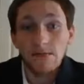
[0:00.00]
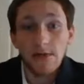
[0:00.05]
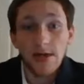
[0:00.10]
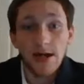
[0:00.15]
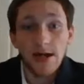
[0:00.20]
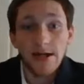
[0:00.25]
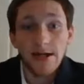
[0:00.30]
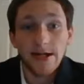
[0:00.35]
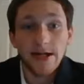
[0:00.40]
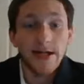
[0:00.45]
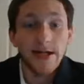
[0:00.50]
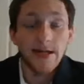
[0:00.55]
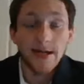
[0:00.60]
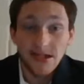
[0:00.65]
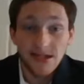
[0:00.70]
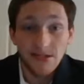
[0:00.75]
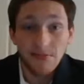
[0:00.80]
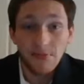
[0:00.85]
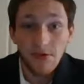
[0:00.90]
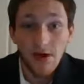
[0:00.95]
but
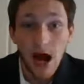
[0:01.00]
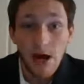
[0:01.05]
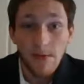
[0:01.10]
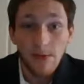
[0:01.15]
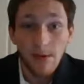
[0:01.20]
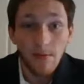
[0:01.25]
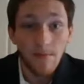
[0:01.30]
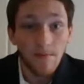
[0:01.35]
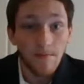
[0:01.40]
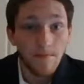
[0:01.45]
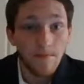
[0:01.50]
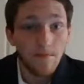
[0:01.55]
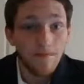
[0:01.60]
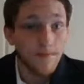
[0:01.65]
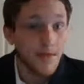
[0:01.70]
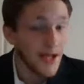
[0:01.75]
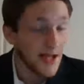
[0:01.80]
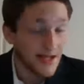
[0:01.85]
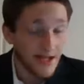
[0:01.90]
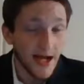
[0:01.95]
here's the problem.
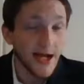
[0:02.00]
In